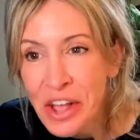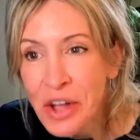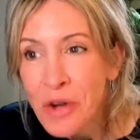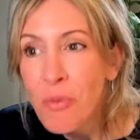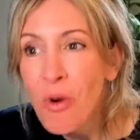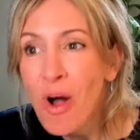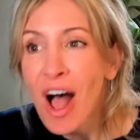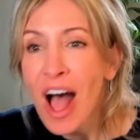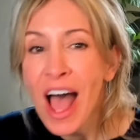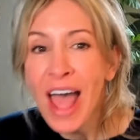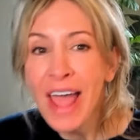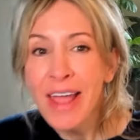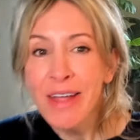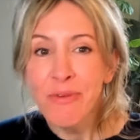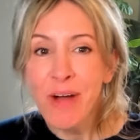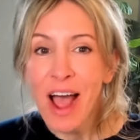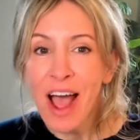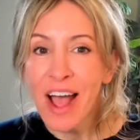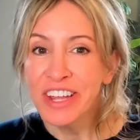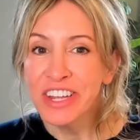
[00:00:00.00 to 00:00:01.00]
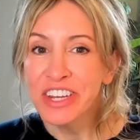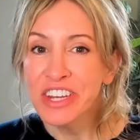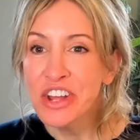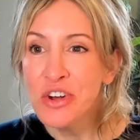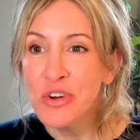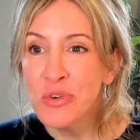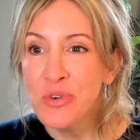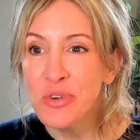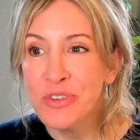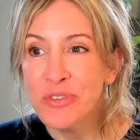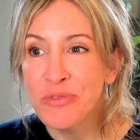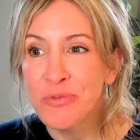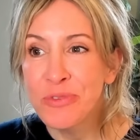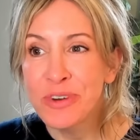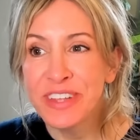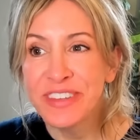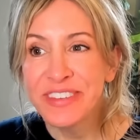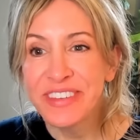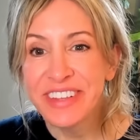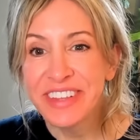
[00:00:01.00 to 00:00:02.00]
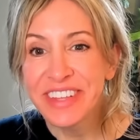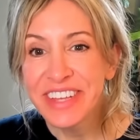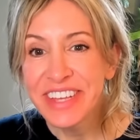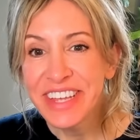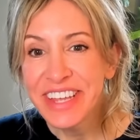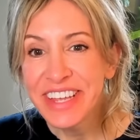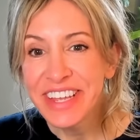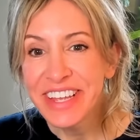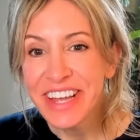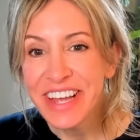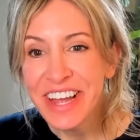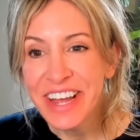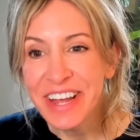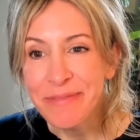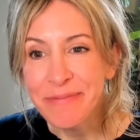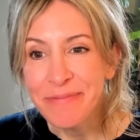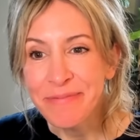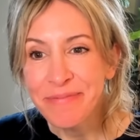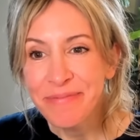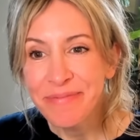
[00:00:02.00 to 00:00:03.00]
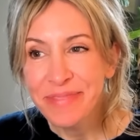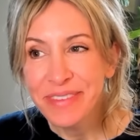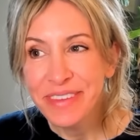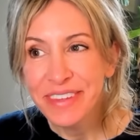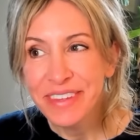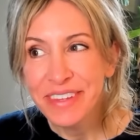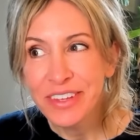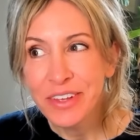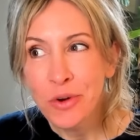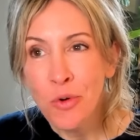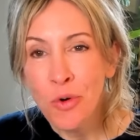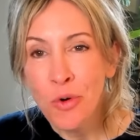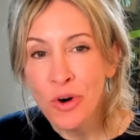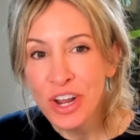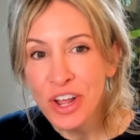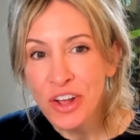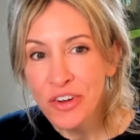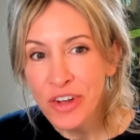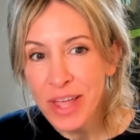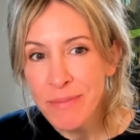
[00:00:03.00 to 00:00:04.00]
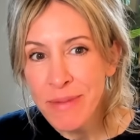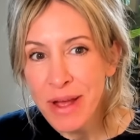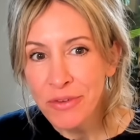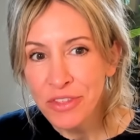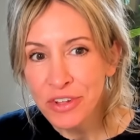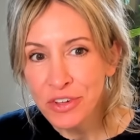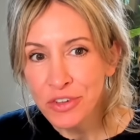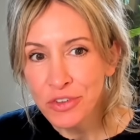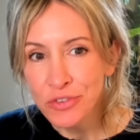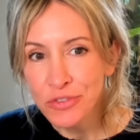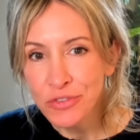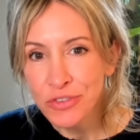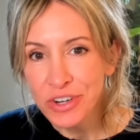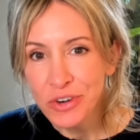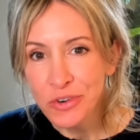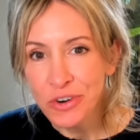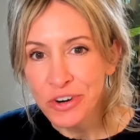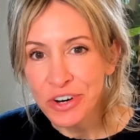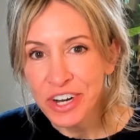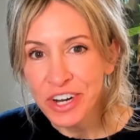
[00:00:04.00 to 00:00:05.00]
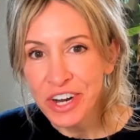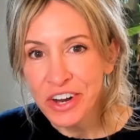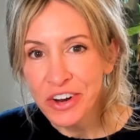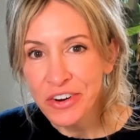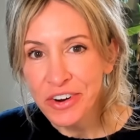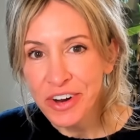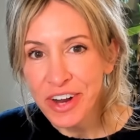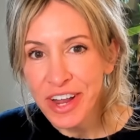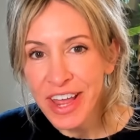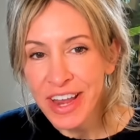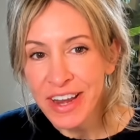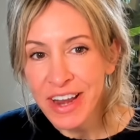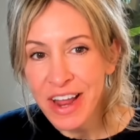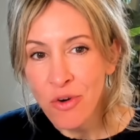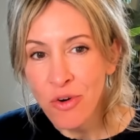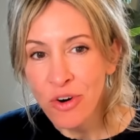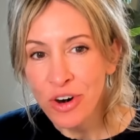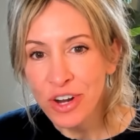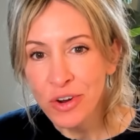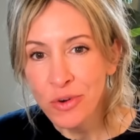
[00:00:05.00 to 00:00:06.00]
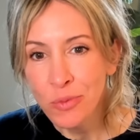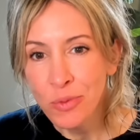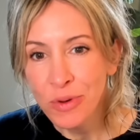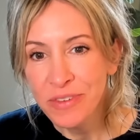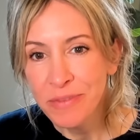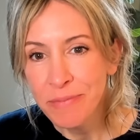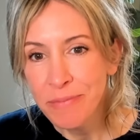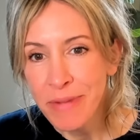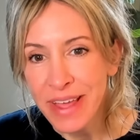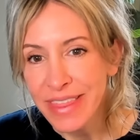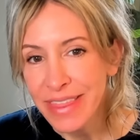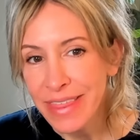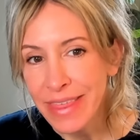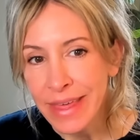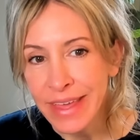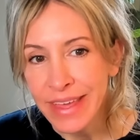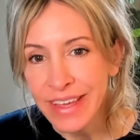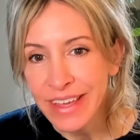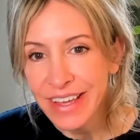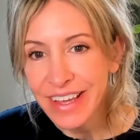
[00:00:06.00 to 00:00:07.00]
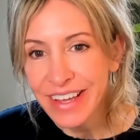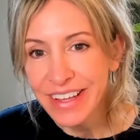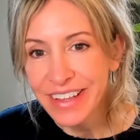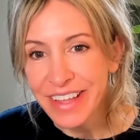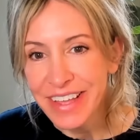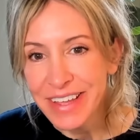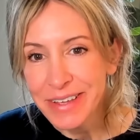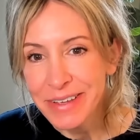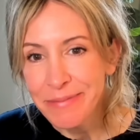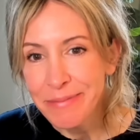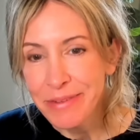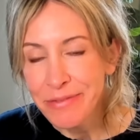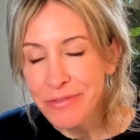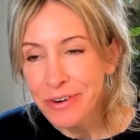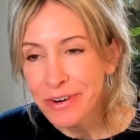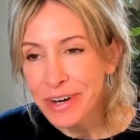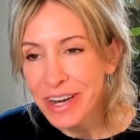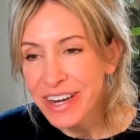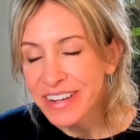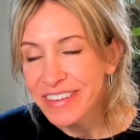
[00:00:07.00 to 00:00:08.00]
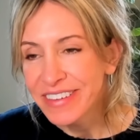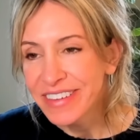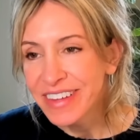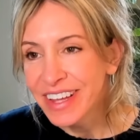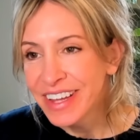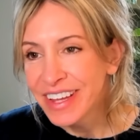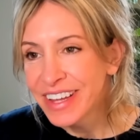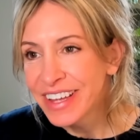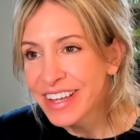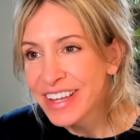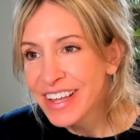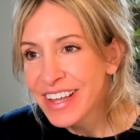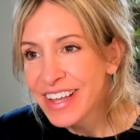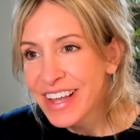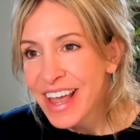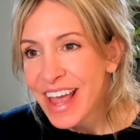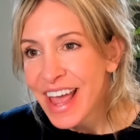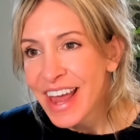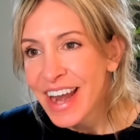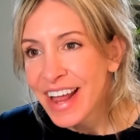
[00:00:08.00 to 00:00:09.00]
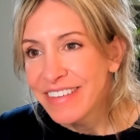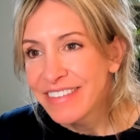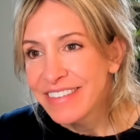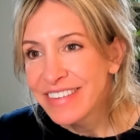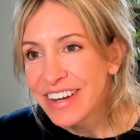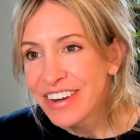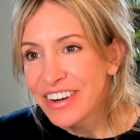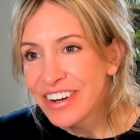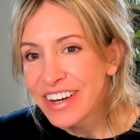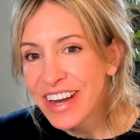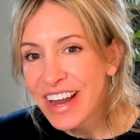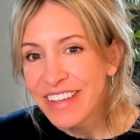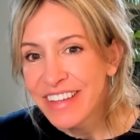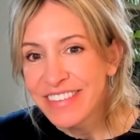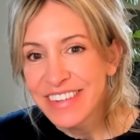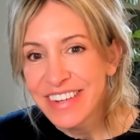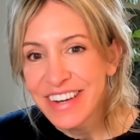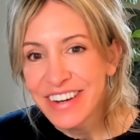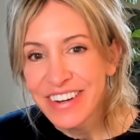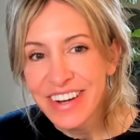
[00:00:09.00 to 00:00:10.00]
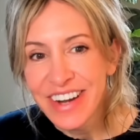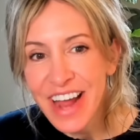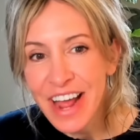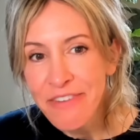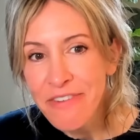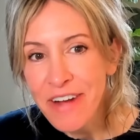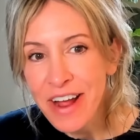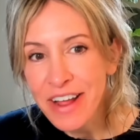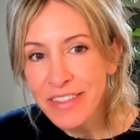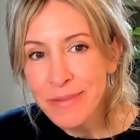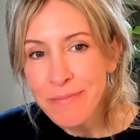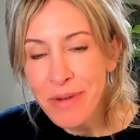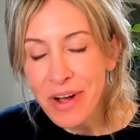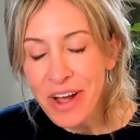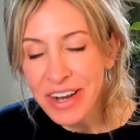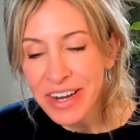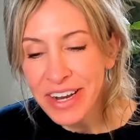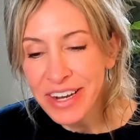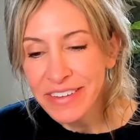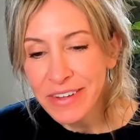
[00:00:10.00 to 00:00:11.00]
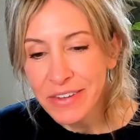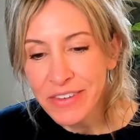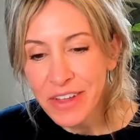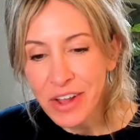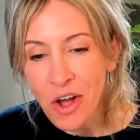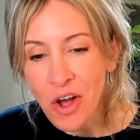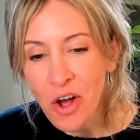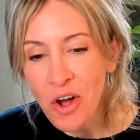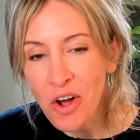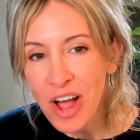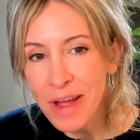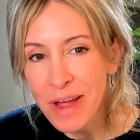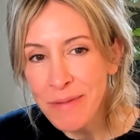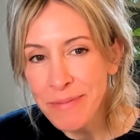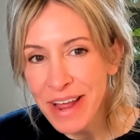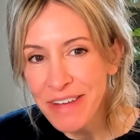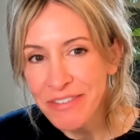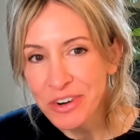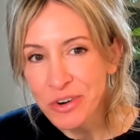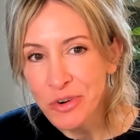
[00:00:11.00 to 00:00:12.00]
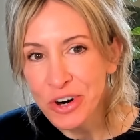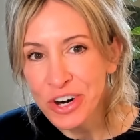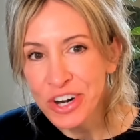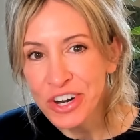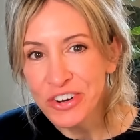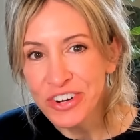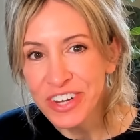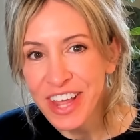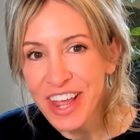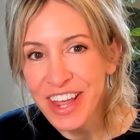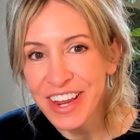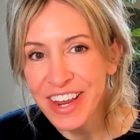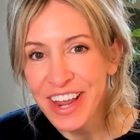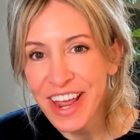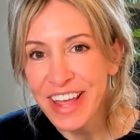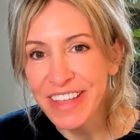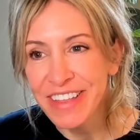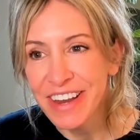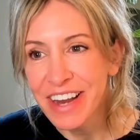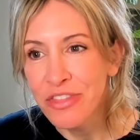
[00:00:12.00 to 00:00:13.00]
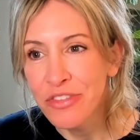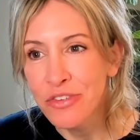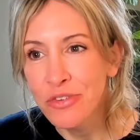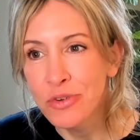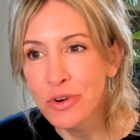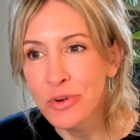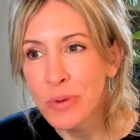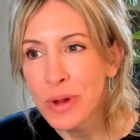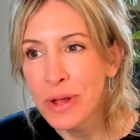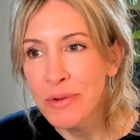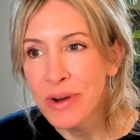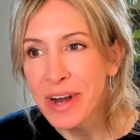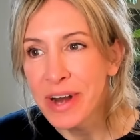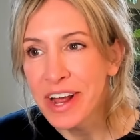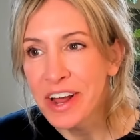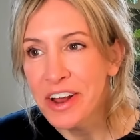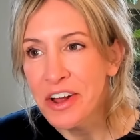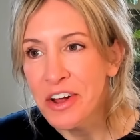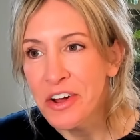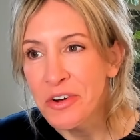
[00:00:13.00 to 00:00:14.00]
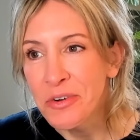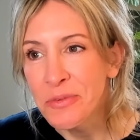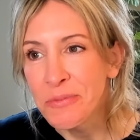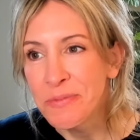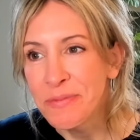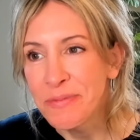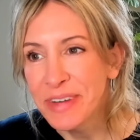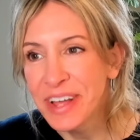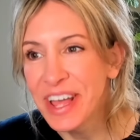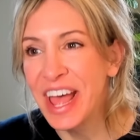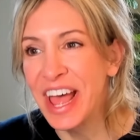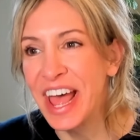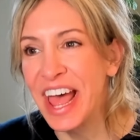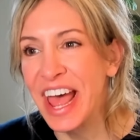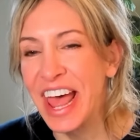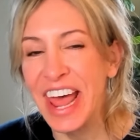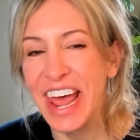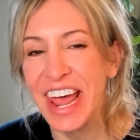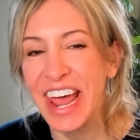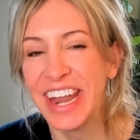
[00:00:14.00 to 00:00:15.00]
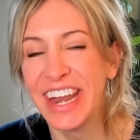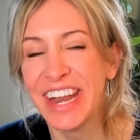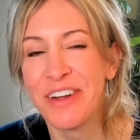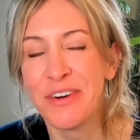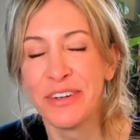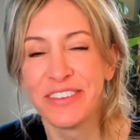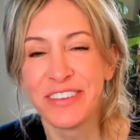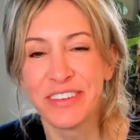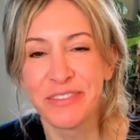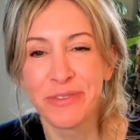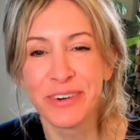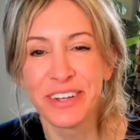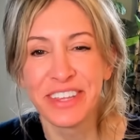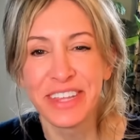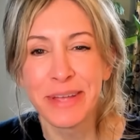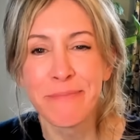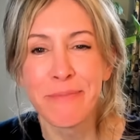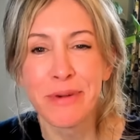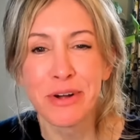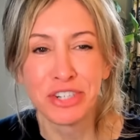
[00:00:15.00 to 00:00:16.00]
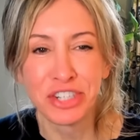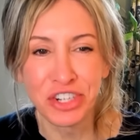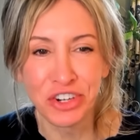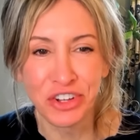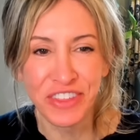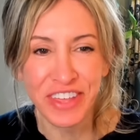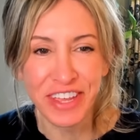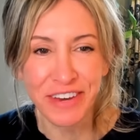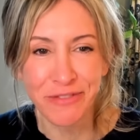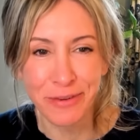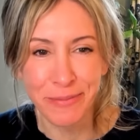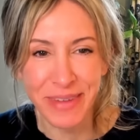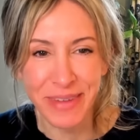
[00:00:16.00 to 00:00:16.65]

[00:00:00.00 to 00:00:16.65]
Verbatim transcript: Well, I, I, you know, recently, um, Oreo came out with a gluten-free Oreo, and Oreo was my thing, like, before getting sick. And I stared sure. at it, I stared at it, I finally bought it because I was like, oh, I'm going to have an Oreo, yay, yay. And then I threw it away when I got home. It was didn't a really emotional thing for